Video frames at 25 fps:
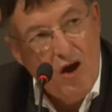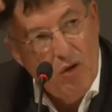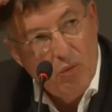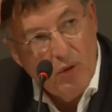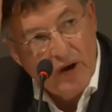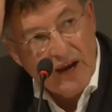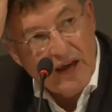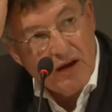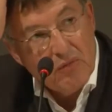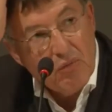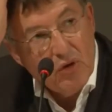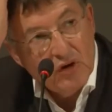
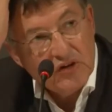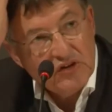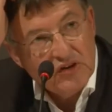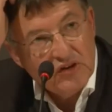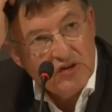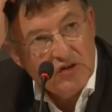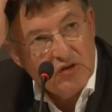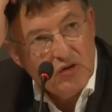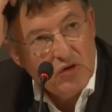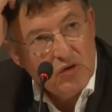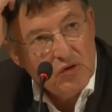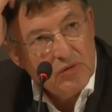What I
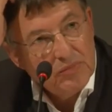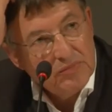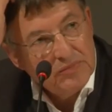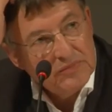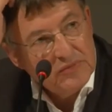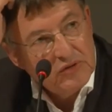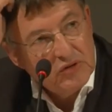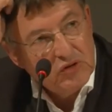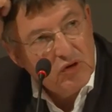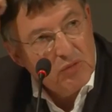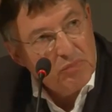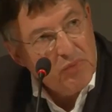wanted to
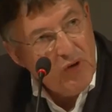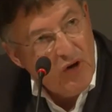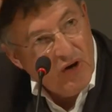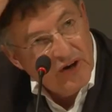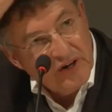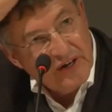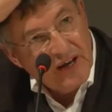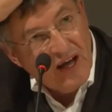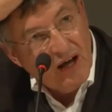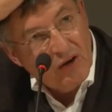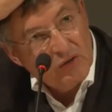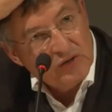
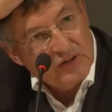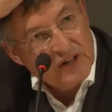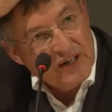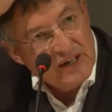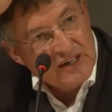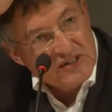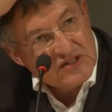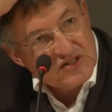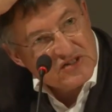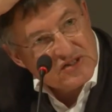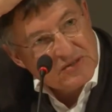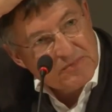point out
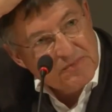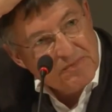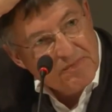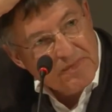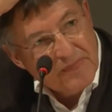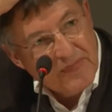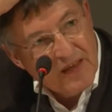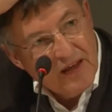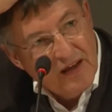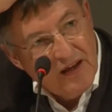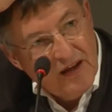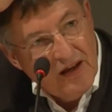is
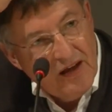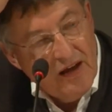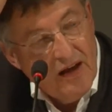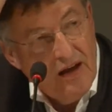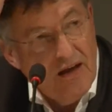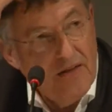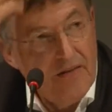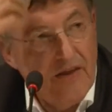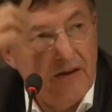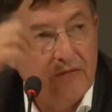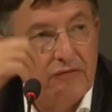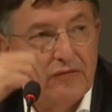
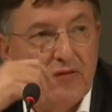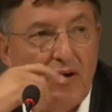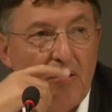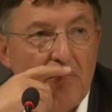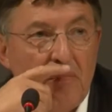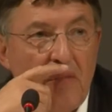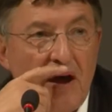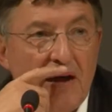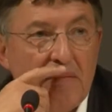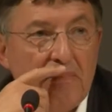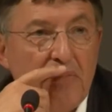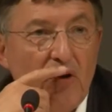that from
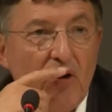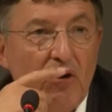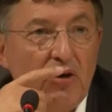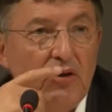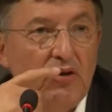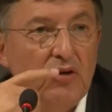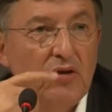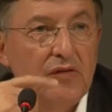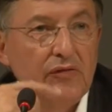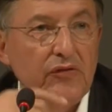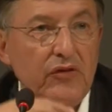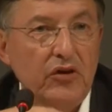my
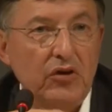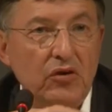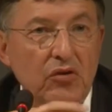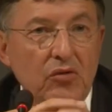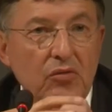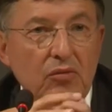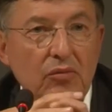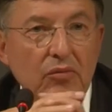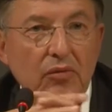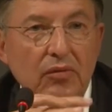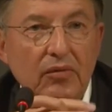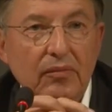point of
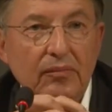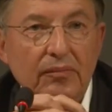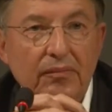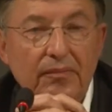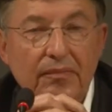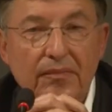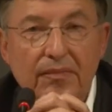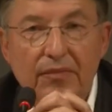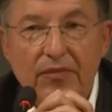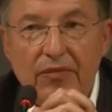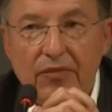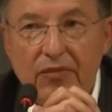view,
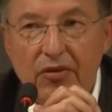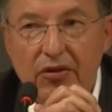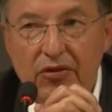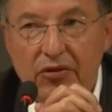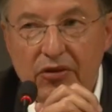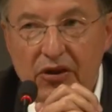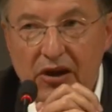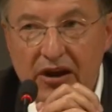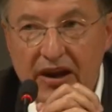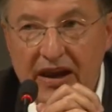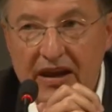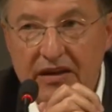
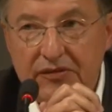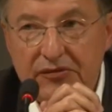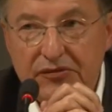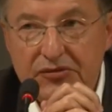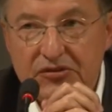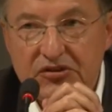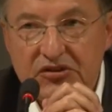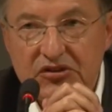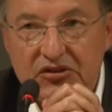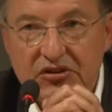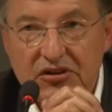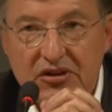the
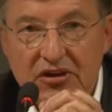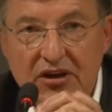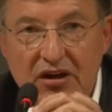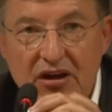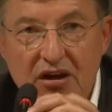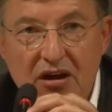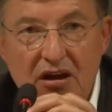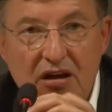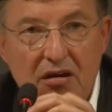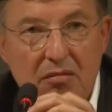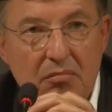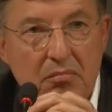left
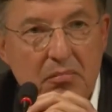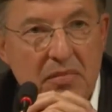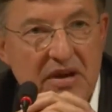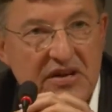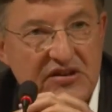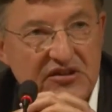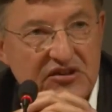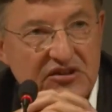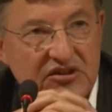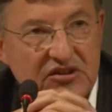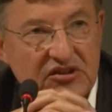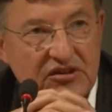
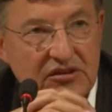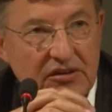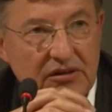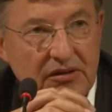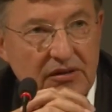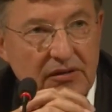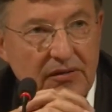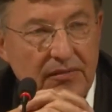missed